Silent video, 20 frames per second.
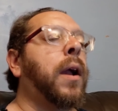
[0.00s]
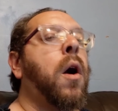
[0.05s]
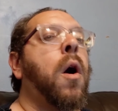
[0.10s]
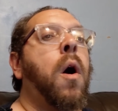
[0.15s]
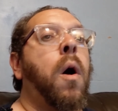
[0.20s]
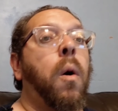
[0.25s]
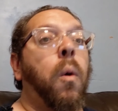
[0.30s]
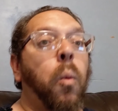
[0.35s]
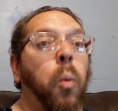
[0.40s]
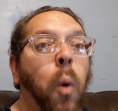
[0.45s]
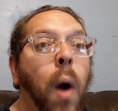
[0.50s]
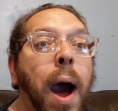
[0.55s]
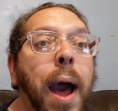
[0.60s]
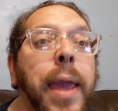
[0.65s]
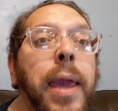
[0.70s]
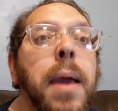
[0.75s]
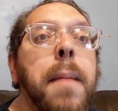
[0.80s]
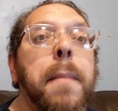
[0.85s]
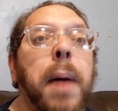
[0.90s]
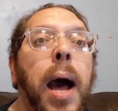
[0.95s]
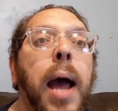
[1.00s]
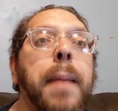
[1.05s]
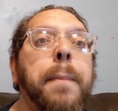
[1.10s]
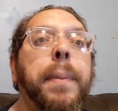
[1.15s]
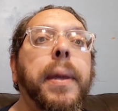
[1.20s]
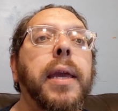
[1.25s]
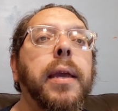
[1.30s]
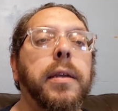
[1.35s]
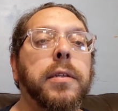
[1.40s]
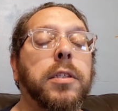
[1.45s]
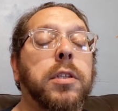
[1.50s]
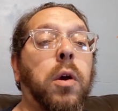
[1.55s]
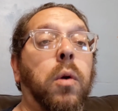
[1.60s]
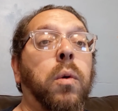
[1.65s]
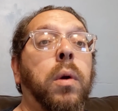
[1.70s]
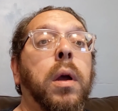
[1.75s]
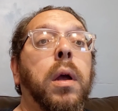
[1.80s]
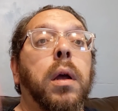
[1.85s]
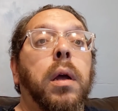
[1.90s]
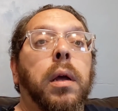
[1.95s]
like, why am I being
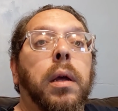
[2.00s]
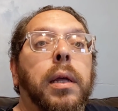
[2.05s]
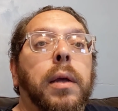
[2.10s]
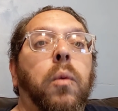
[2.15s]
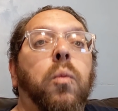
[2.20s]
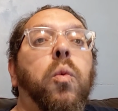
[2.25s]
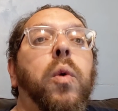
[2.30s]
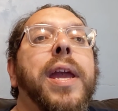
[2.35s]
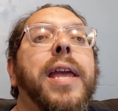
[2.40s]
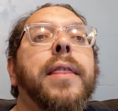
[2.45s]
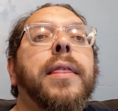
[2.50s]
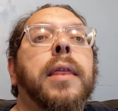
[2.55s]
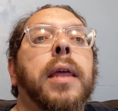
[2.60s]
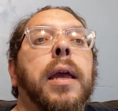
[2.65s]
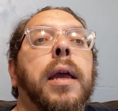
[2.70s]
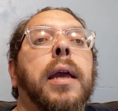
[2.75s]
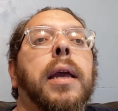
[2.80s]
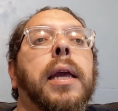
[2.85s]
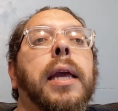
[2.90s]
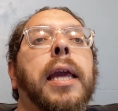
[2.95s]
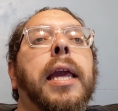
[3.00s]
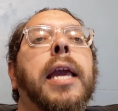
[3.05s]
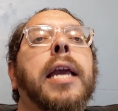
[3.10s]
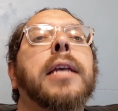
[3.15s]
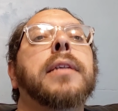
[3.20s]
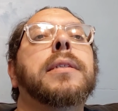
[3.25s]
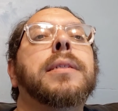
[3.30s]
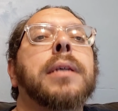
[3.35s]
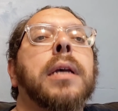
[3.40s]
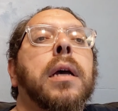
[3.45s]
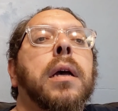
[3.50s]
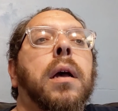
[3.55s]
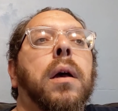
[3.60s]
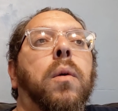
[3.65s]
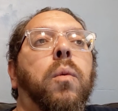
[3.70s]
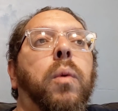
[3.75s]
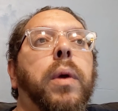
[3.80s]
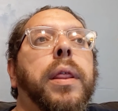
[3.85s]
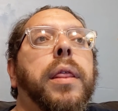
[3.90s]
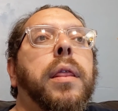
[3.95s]
so with his
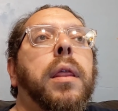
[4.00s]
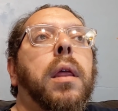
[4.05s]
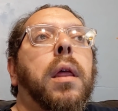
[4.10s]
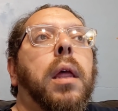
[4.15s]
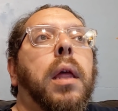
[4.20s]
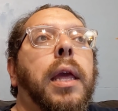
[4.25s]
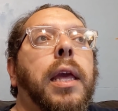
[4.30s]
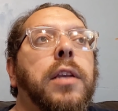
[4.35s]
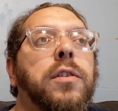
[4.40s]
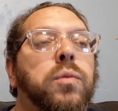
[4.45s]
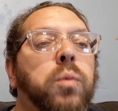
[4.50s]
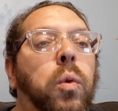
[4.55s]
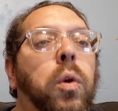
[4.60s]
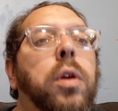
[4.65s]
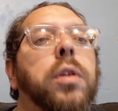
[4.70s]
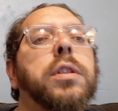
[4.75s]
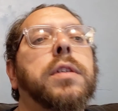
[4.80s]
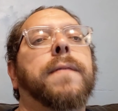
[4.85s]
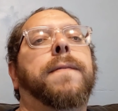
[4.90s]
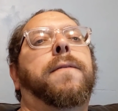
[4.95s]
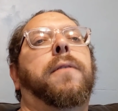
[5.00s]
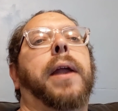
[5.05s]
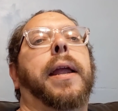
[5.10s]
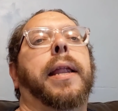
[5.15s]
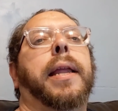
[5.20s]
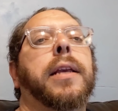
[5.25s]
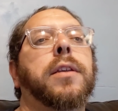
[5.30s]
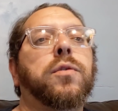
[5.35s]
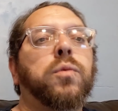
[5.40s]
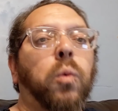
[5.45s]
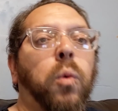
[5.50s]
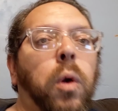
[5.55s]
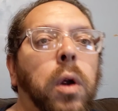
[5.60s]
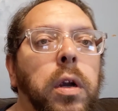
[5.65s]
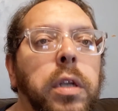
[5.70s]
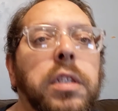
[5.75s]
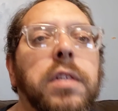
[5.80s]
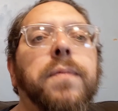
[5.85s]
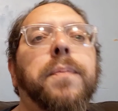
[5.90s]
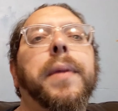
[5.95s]
with his words of freight, his
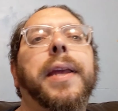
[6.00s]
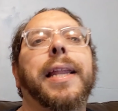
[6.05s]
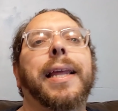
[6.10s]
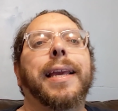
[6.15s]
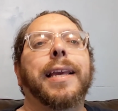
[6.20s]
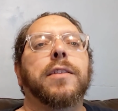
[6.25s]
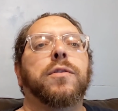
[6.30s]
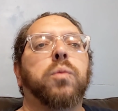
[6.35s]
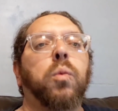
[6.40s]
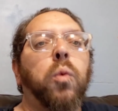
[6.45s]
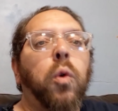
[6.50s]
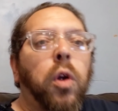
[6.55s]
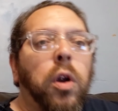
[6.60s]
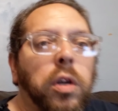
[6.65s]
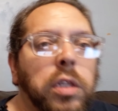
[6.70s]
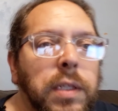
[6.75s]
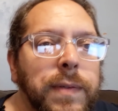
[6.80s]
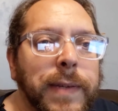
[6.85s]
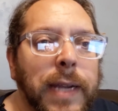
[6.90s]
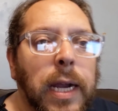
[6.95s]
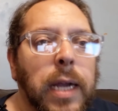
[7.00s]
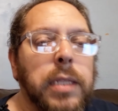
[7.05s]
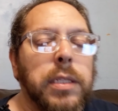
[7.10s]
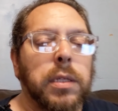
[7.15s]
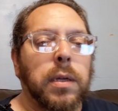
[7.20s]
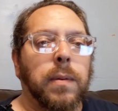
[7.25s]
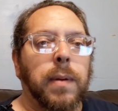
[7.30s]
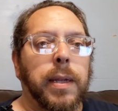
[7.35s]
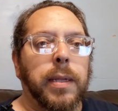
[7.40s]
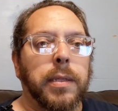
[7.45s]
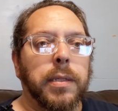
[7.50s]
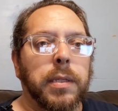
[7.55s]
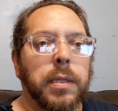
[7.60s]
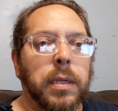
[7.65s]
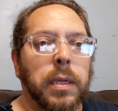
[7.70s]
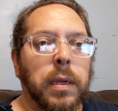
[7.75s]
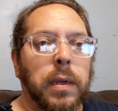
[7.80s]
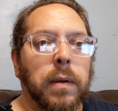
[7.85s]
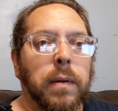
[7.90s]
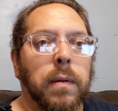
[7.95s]
words of meaning, his words of
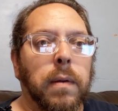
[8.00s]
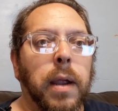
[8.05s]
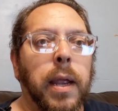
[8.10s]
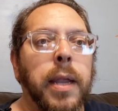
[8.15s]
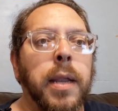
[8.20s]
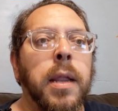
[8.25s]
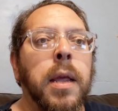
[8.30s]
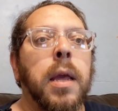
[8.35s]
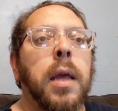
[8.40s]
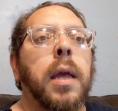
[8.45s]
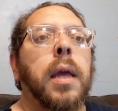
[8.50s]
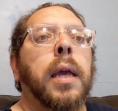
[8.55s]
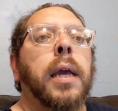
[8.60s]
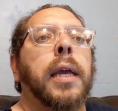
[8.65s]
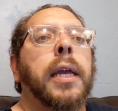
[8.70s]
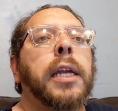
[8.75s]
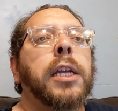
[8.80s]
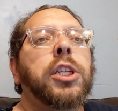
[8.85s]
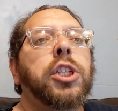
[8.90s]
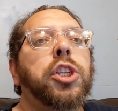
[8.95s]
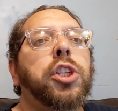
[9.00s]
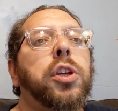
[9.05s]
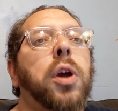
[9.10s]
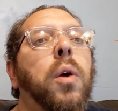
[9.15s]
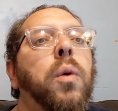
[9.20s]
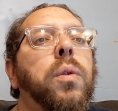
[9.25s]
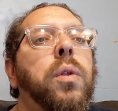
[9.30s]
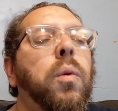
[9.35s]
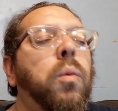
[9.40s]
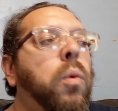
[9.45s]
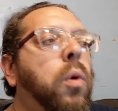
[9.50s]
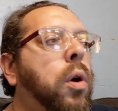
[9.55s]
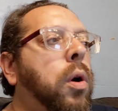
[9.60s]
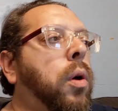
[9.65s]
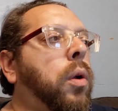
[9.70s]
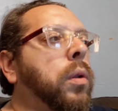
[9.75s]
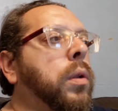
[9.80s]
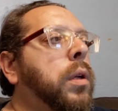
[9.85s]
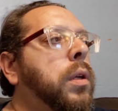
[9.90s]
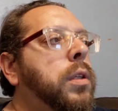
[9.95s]
consequence, right? He showed the
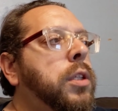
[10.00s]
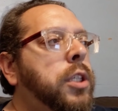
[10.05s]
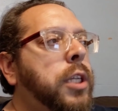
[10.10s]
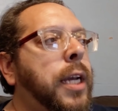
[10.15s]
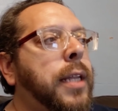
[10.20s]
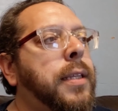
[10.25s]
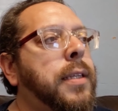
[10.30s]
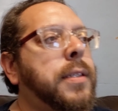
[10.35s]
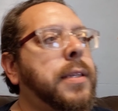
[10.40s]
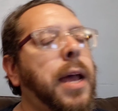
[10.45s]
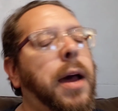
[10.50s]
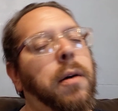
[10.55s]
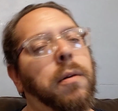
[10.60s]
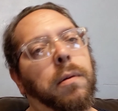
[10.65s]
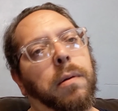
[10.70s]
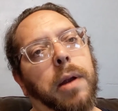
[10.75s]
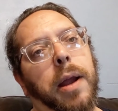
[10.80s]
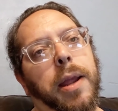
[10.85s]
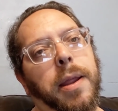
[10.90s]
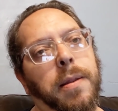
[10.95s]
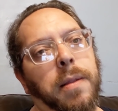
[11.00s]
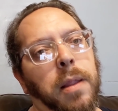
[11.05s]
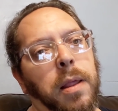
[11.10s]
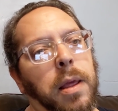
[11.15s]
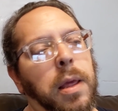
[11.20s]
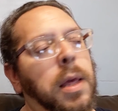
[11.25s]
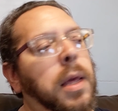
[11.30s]
world, check this out, right?